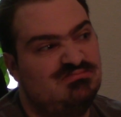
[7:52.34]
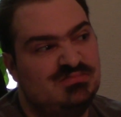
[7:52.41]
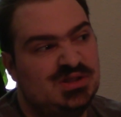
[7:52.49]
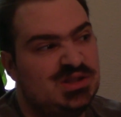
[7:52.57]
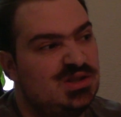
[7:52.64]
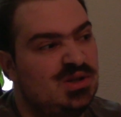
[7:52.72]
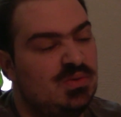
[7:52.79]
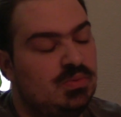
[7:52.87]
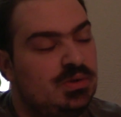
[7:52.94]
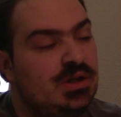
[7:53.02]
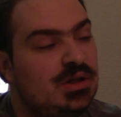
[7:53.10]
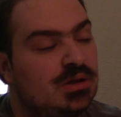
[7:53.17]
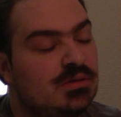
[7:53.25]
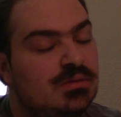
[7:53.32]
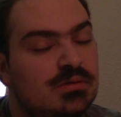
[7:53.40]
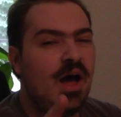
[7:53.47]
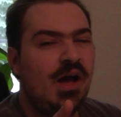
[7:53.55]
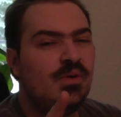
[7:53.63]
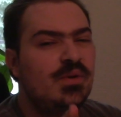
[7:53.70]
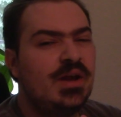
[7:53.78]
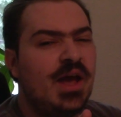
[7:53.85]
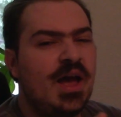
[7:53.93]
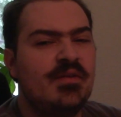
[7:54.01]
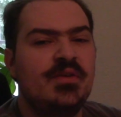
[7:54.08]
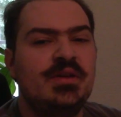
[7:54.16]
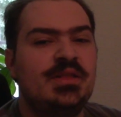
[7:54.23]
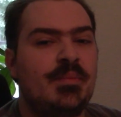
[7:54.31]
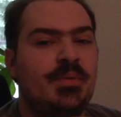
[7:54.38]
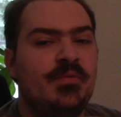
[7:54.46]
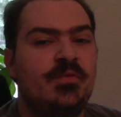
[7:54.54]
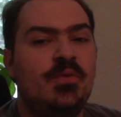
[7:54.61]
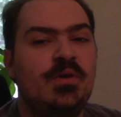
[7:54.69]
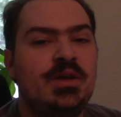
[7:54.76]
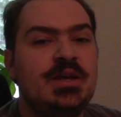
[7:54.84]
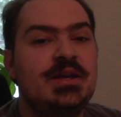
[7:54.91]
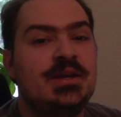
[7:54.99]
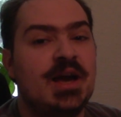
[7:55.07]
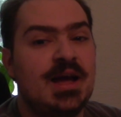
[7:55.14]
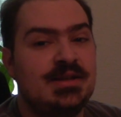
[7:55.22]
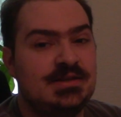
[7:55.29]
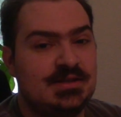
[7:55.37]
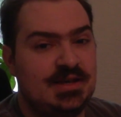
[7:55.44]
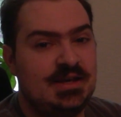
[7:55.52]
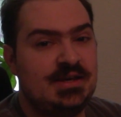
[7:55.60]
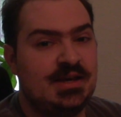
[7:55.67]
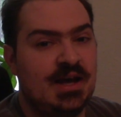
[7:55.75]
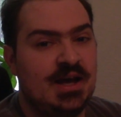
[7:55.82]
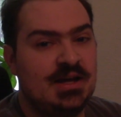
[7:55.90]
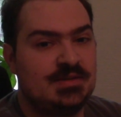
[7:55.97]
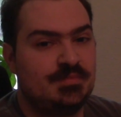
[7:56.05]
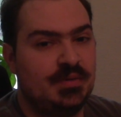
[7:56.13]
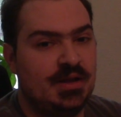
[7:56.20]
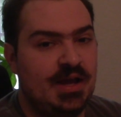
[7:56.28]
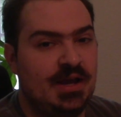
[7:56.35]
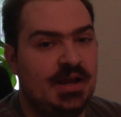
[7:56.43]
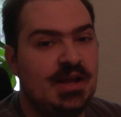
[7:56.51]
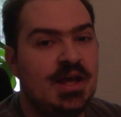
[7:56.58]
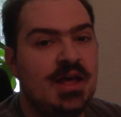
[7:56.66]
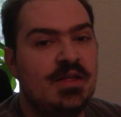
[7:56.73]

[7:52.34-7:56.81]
less than a week. I would have it that before he got to King Kai's planet,